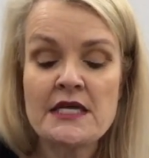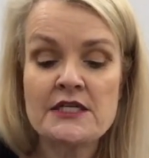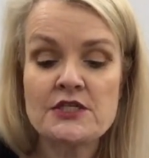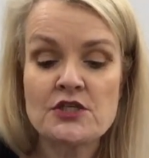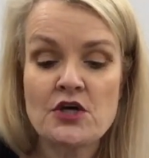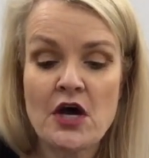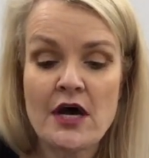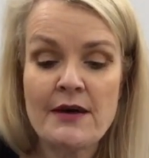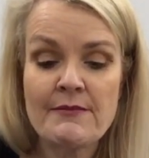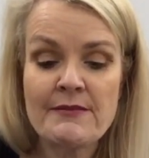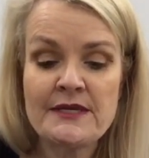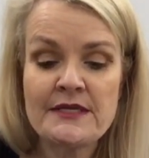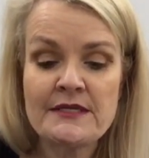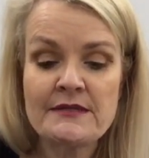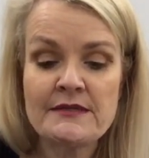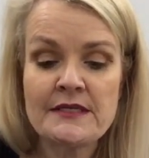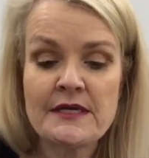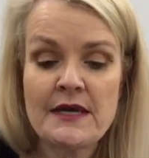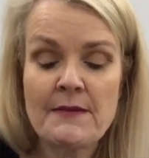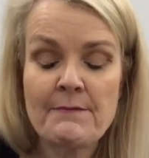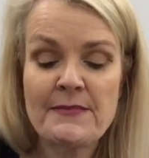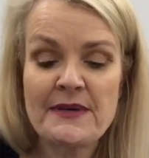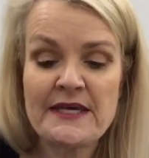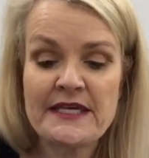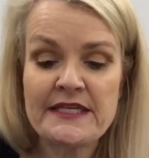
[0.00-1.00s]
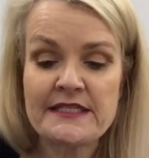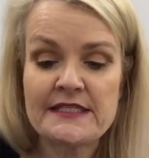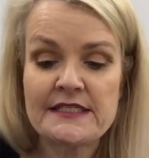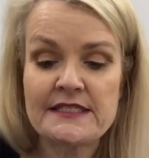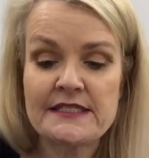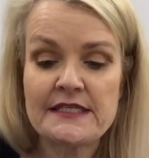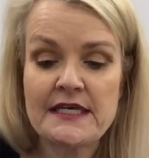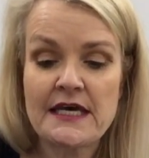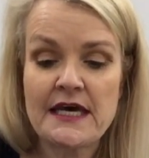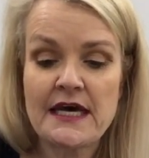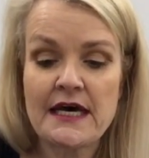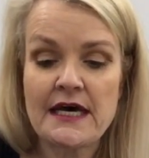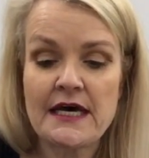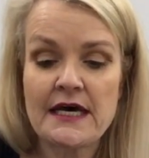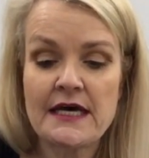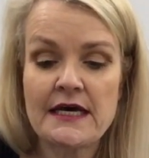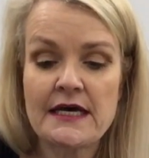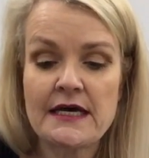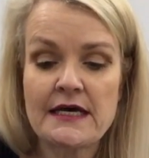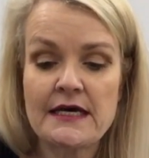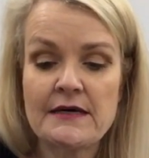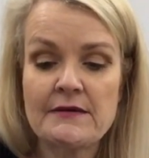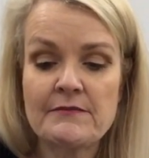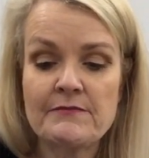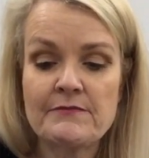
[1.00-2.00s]
diamond bits
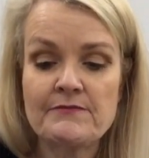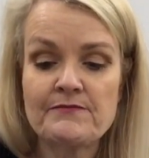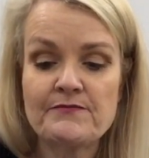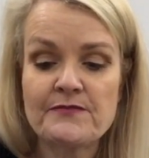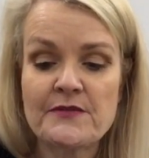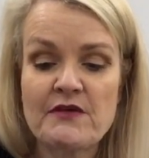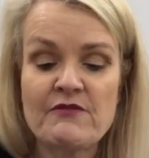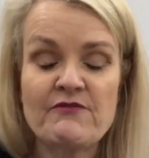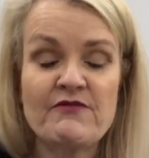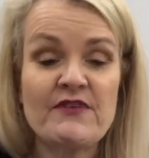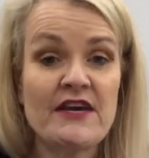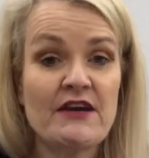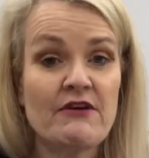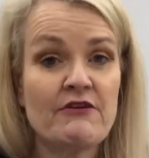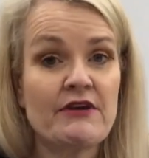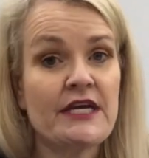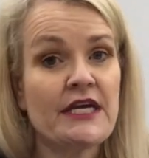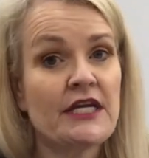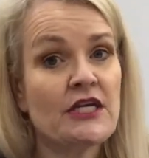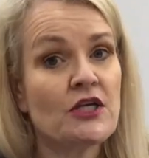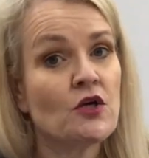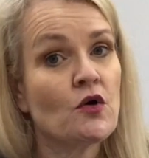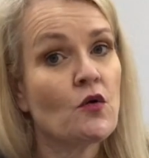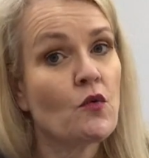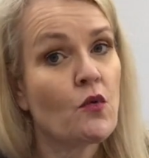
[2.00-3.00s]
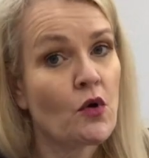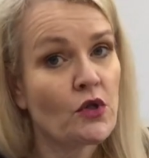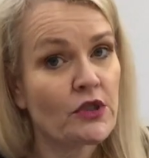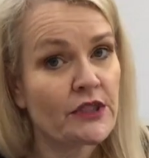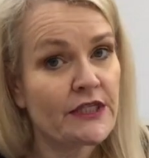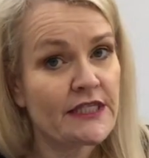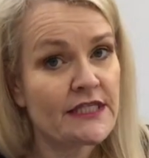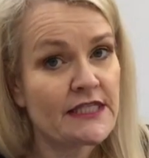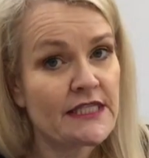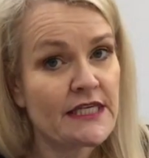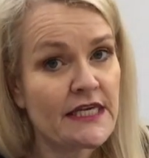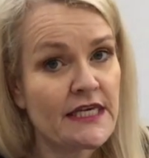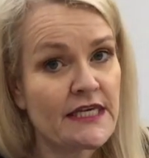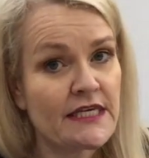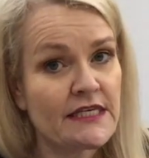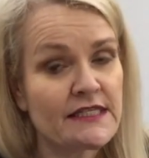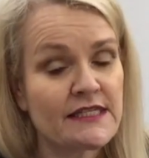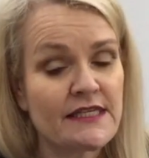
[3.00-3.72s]
vary in quality.